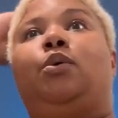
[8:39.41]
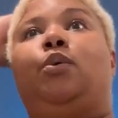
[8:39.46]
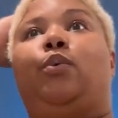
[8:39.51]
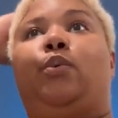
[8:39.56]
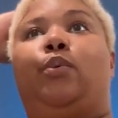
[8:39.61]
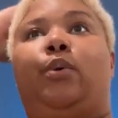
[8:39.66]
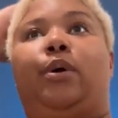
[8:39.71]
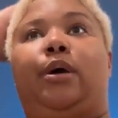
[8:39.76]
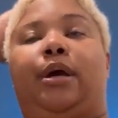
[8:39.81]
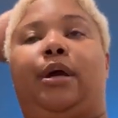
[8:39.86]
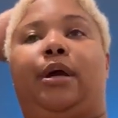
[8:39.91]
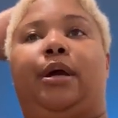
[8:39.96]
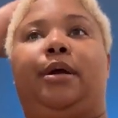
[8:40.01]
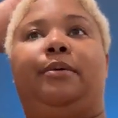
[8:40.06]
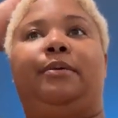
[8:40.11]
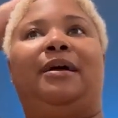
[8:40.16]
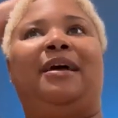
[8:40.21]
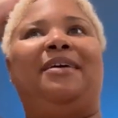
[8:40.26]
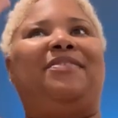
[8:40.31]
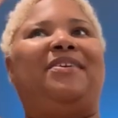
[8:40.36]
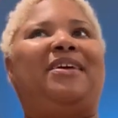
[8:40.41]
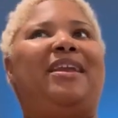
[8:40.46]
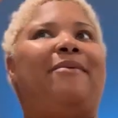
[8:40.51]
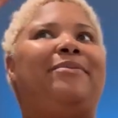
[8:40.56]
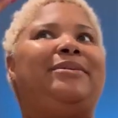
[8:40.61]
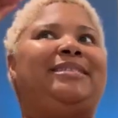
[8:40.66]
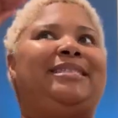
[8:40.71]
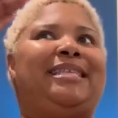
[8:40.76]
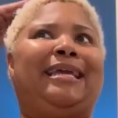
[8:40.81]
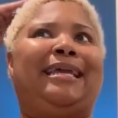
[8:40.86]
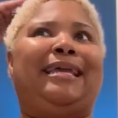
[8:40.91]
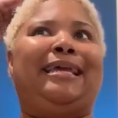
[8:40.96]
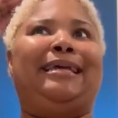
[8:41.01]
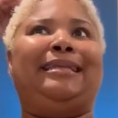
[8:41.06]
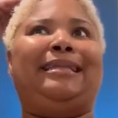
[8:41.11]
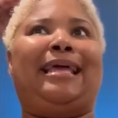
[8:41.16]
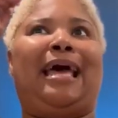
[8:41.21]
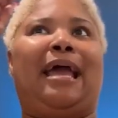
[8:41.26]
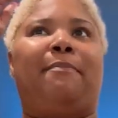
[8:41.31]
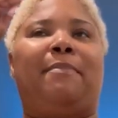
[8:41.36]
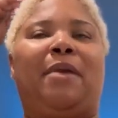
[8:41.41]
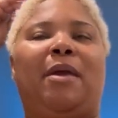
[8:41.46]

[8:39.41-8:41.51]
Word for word: Or, then I was thinking, like,